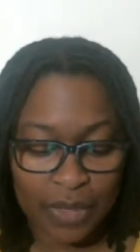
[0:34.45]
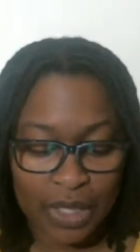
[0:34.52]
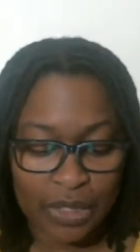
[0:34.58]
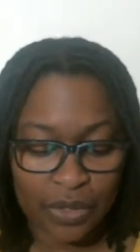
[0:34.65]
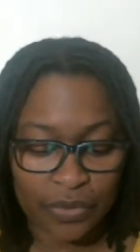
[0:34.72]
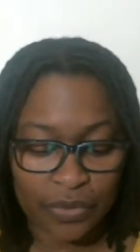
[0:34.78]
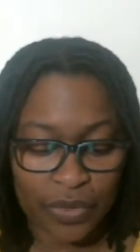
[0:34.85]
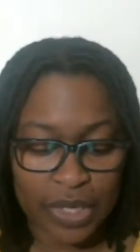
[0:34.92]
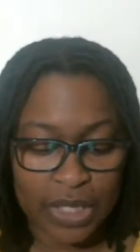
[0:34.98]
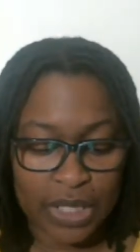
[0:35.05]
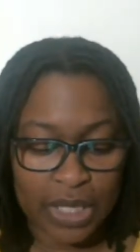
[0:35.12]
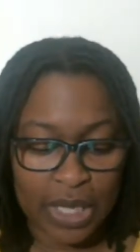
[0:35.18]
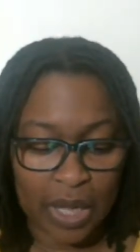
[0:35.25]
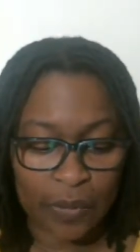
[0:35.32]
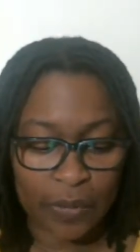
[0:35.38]
So first
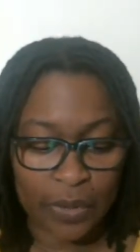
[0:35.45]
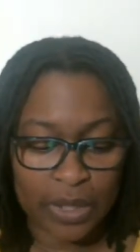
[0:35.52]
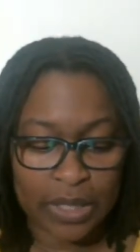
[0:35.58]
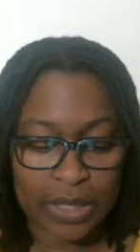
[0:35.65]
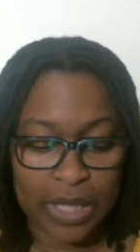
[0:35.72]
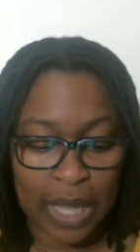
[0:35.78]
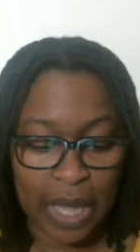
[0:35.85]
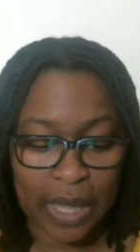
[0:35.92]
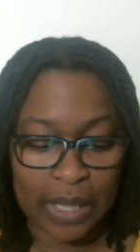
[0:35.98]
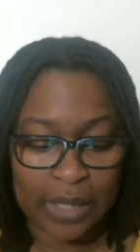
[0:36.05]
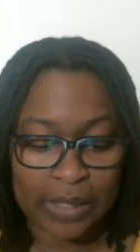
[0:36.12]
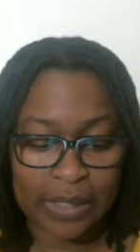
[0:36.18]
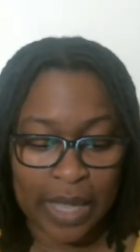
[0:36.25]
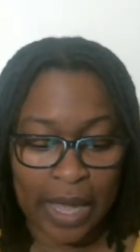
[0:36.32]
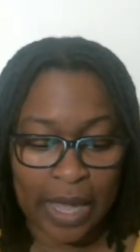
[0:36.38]
thing I want to say
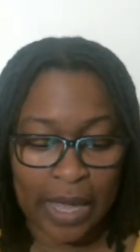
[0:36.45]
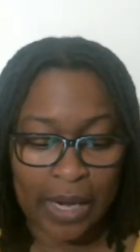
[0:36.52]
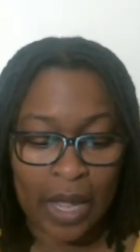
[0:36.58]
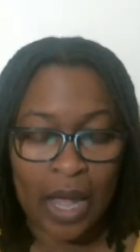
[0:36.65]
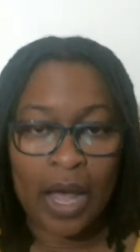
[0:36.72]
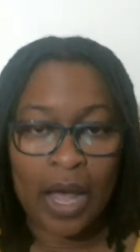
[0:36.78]
is that